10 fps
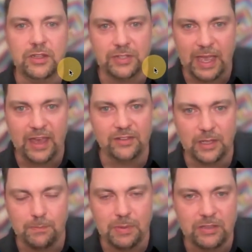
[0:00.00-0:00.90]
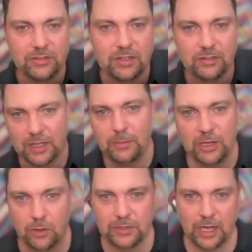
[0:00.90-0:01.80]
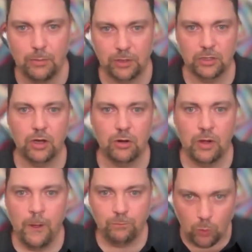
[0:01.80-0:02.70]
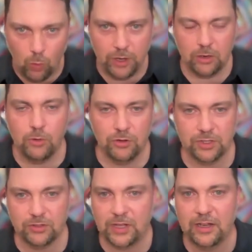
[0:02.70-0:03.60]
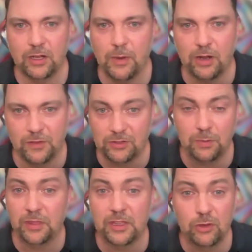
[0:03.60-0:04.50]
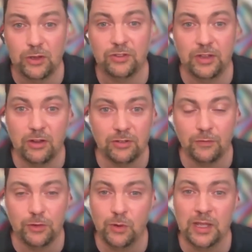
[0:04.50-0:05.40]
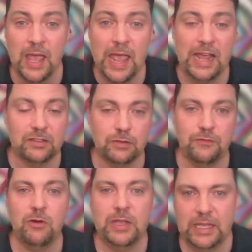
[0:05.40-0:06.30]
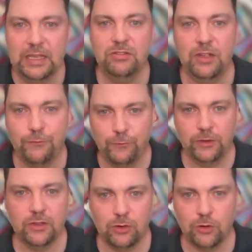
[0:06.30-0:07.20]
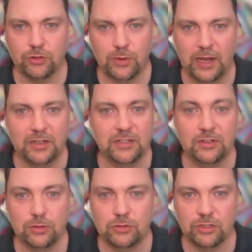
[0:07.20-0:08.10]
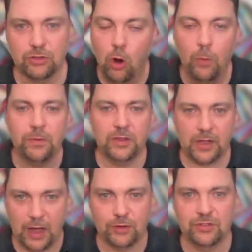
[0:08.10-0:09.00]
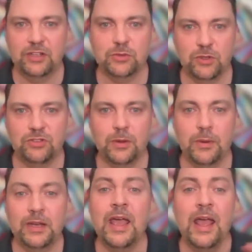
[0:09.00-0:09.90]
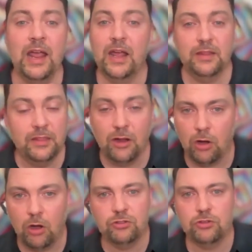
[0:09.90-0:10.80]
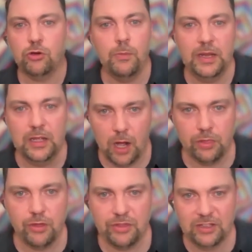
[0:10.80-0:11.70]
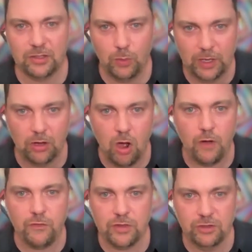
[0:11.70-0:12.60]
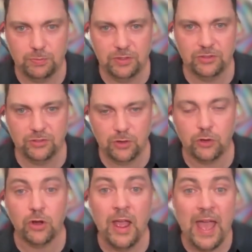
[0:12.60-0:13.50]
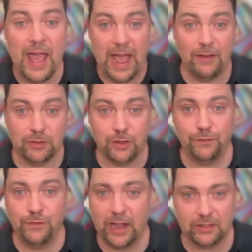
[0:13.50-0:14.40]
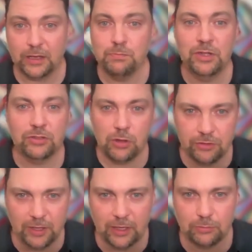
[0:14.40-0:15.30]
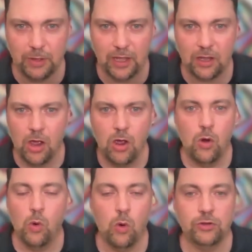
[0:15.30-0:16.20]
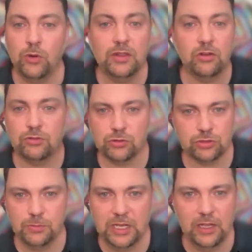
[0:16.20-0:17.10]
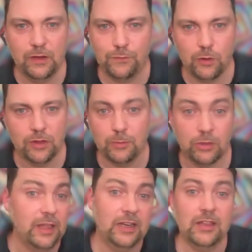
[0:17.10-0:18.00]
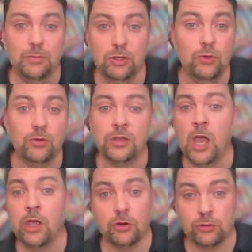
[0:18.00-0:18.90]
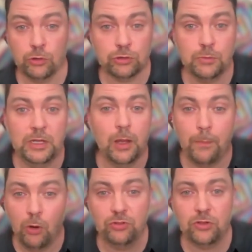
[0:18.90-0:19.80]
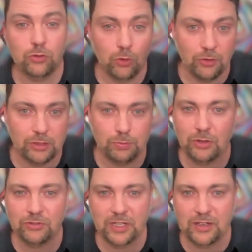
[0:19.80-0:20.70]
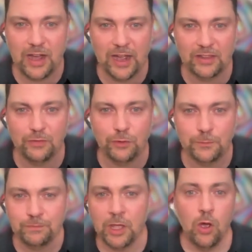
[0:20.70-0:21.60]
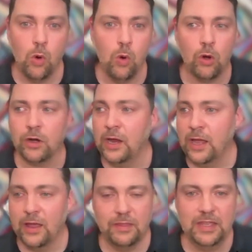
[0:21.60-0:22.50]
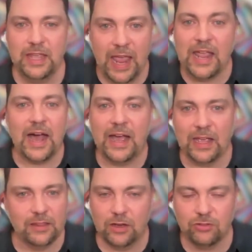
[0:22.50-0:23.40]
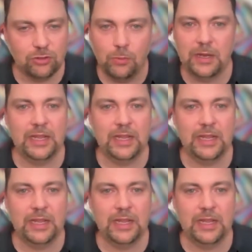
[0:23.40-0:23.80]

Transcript: as a business, let me know down below what you're most excited about, if it's something that you can see yourself doing. It's a very easy foot in the door strategy to just open the conversation with somebody. And then there are so many other things that we can offer this business owner after the fact, like missed call text back or doing their social media for them or letting them use your social media posting tool that's built into high level or the AI, there's so many